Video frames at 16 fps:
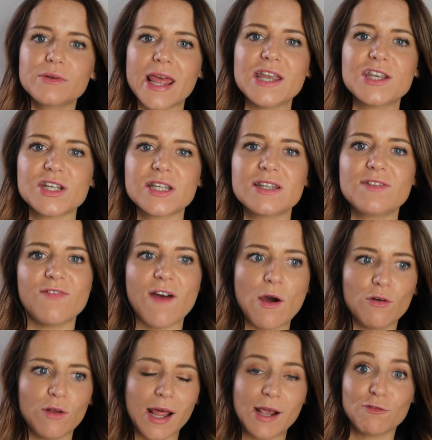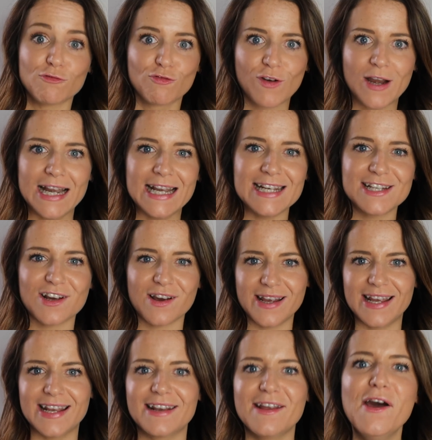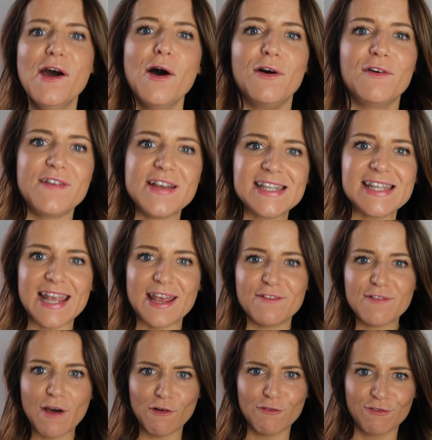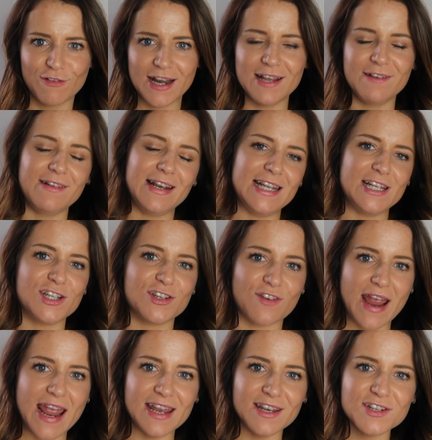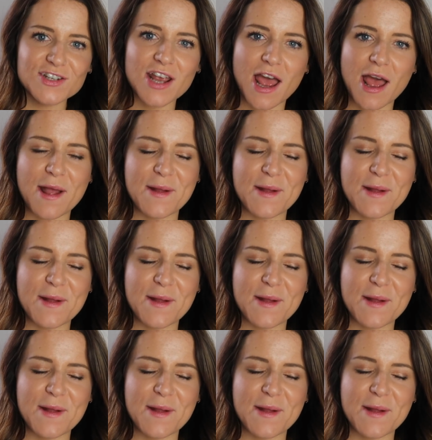They just felt like really tight, and obviously it felt really strange